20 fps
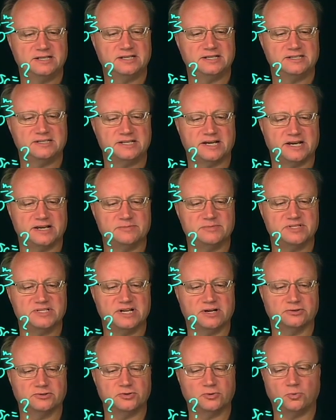times
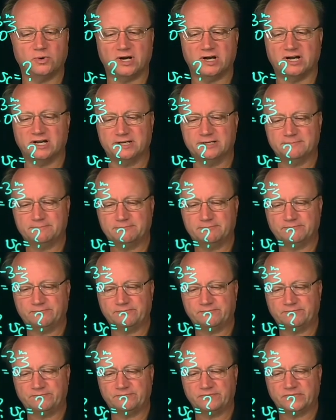delta y.
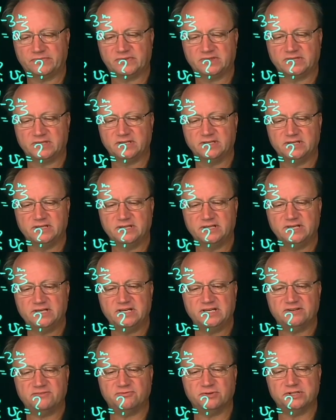
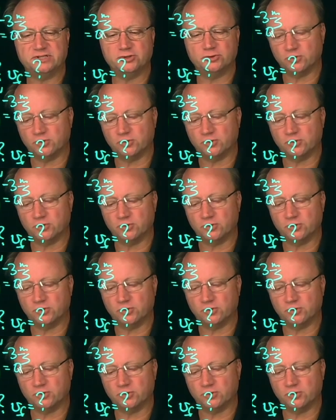If we do